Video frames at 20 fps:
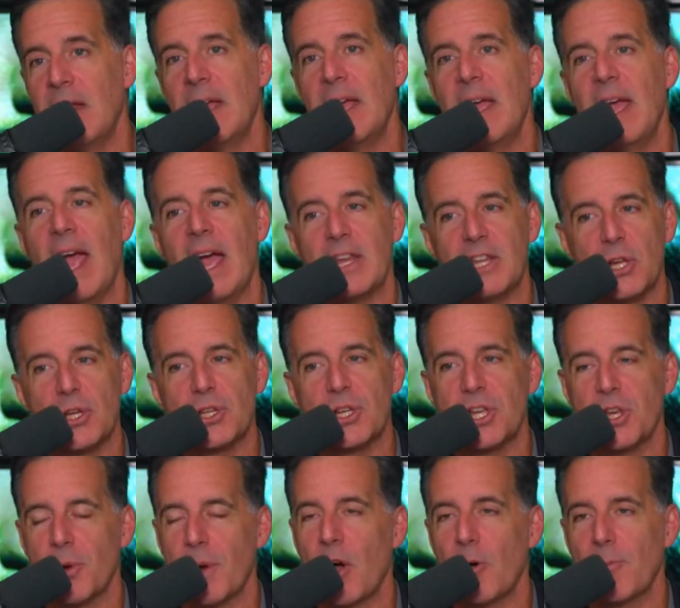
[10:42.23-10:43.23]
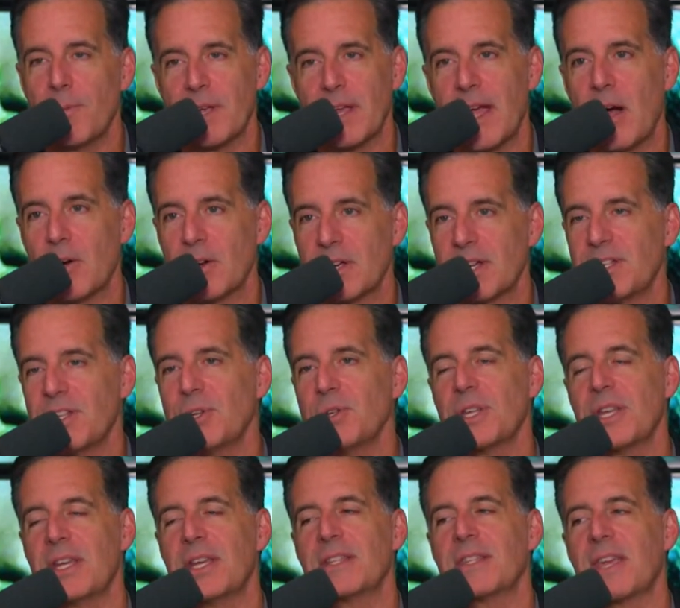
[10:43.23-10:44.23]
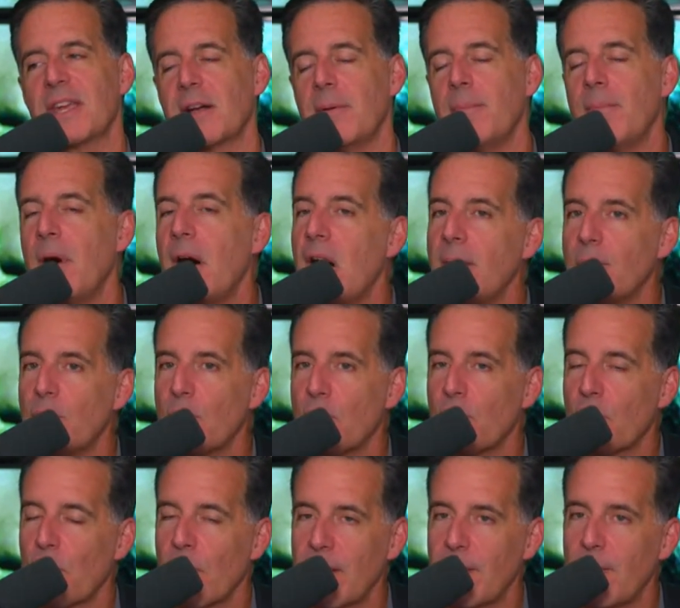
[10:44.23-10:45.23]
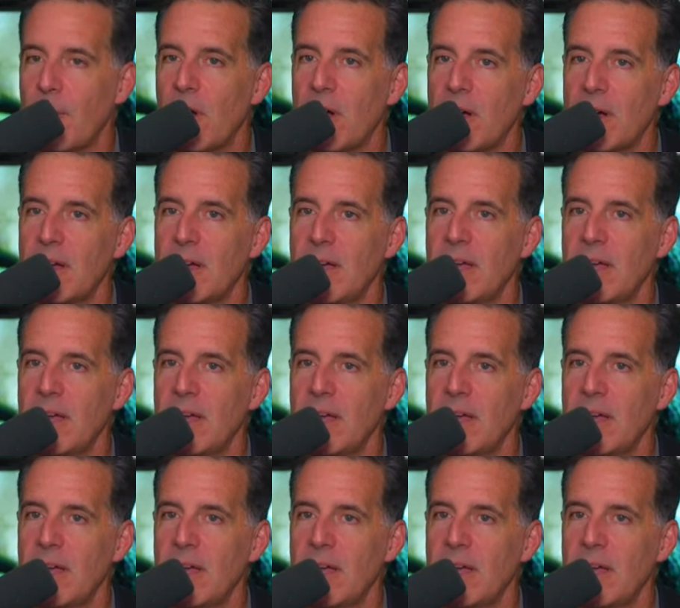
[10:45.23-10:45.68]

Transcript: And usually you're helping out because usually it's like a mom or a grandma